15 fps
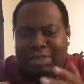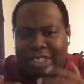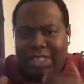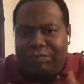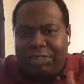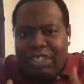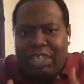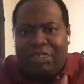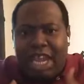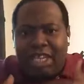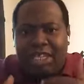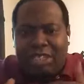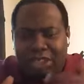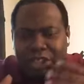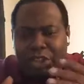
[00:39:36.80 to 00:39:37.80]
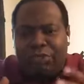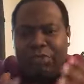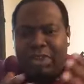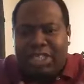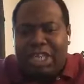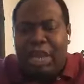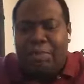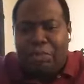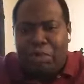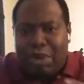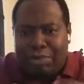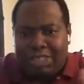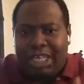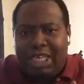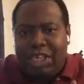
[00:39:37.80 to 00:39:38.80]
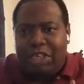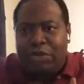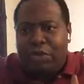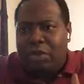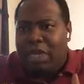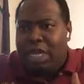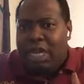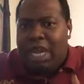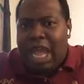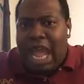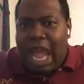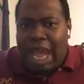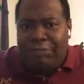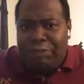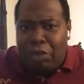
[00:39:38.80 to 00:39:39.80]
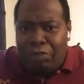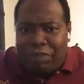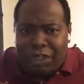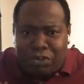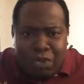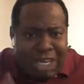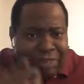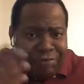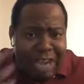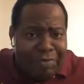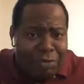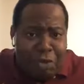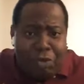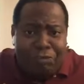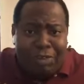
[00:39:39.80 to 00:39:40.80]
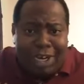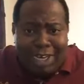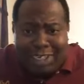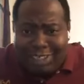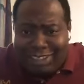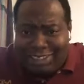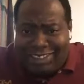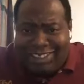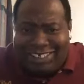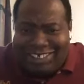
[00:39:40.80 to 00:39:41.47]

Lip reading: Future Africa Institute, for example, I'm telling you, I have over 25 co-founders.